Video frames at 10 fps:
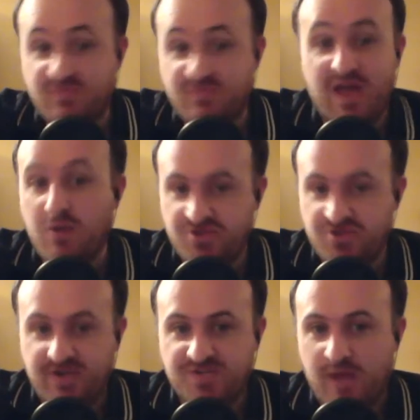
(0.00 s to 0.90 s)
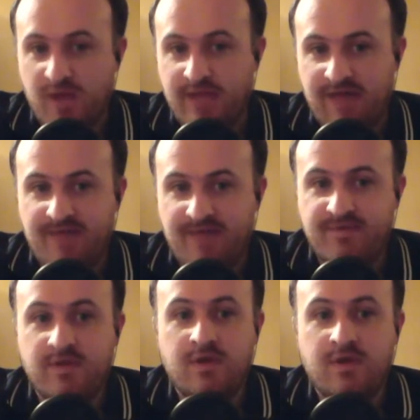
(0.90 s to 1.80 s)
that was the reason why he
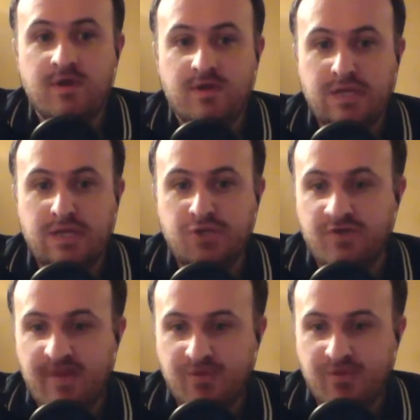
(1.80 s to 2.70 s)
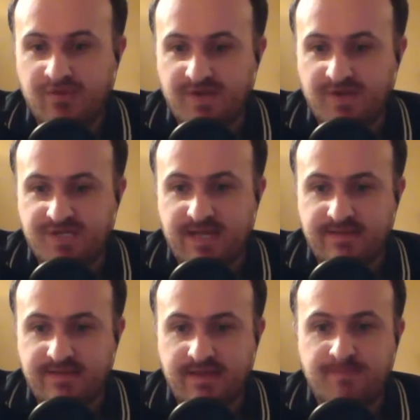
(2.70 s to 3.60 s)
left November
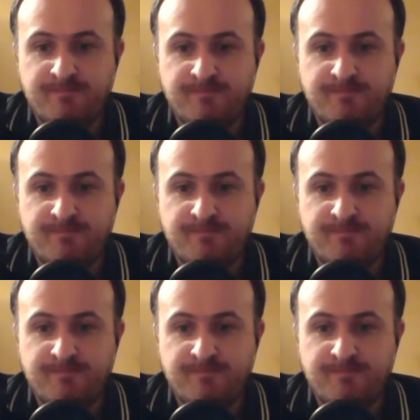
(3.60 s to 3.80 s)
2019.